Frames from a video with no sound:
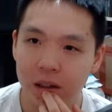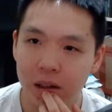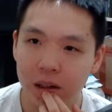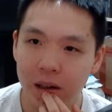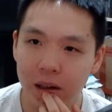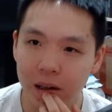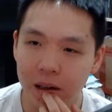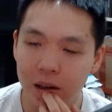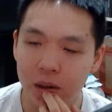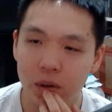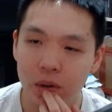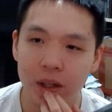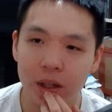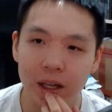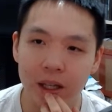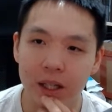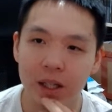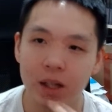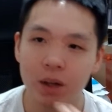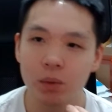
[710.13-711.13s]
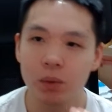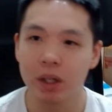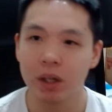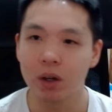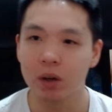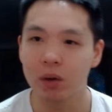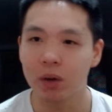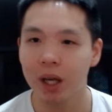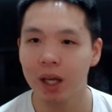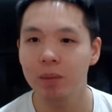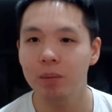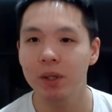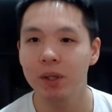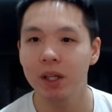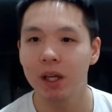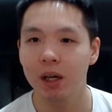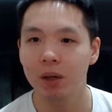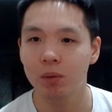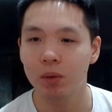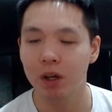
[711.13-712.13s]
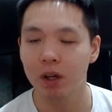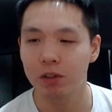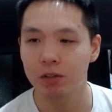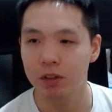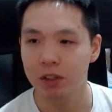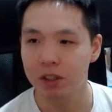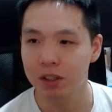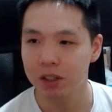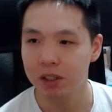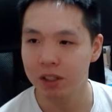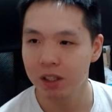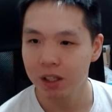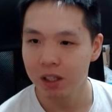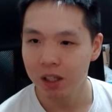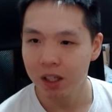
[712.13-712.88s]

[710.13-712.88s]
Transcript: Uh, okay. Here we go. API reference.